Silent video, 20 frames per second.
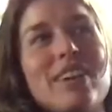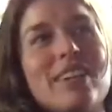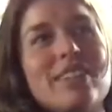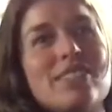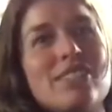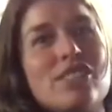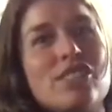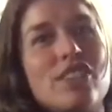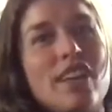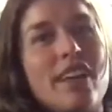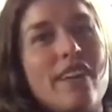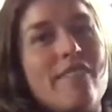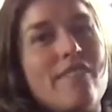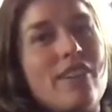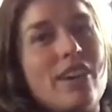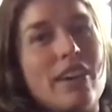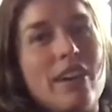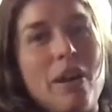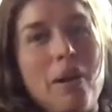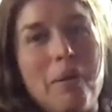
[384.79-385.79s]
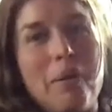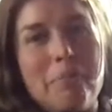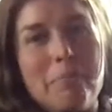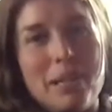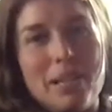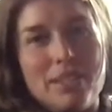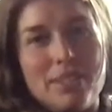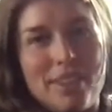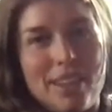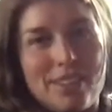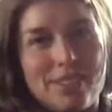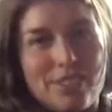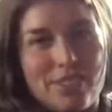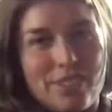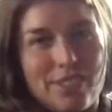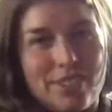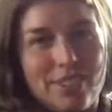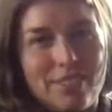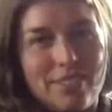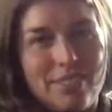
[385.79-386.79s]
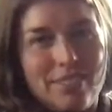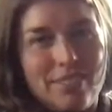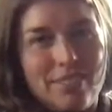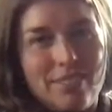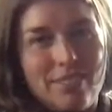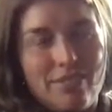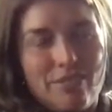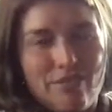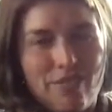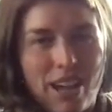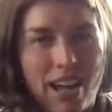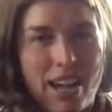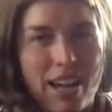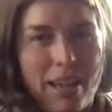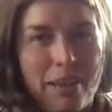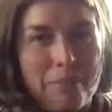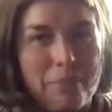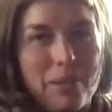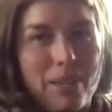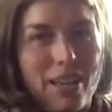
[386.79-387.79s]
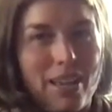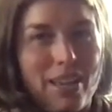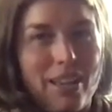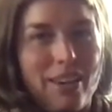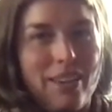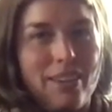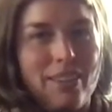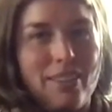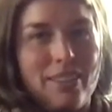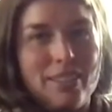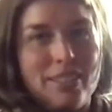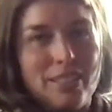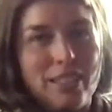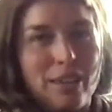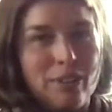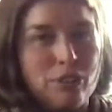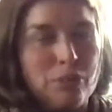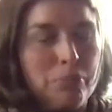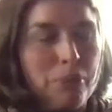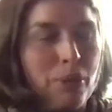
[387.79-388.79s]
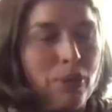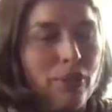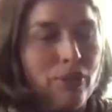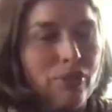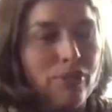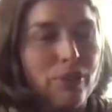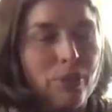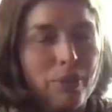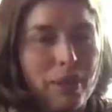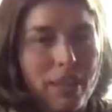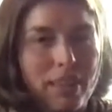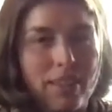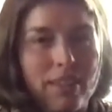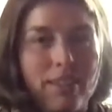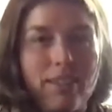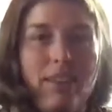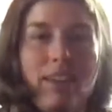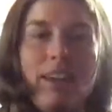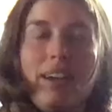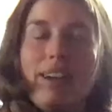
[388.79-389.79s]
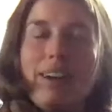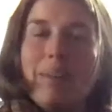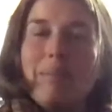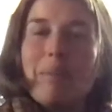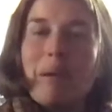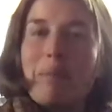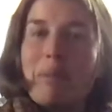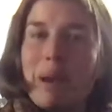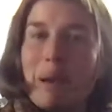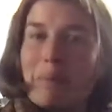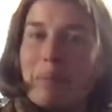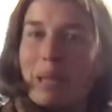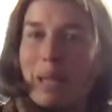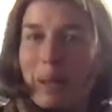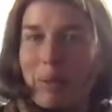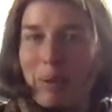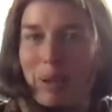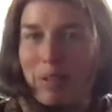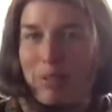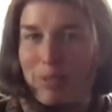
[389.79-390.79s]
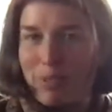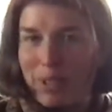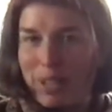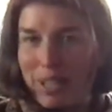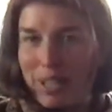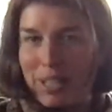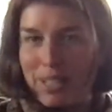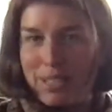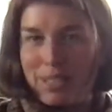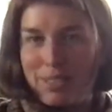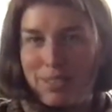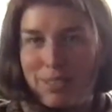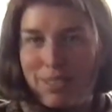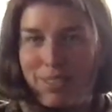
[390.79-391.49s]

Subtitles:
It's just like a very open desert vibe, and this sounds beautiful with it. Maybe I'll play one for us.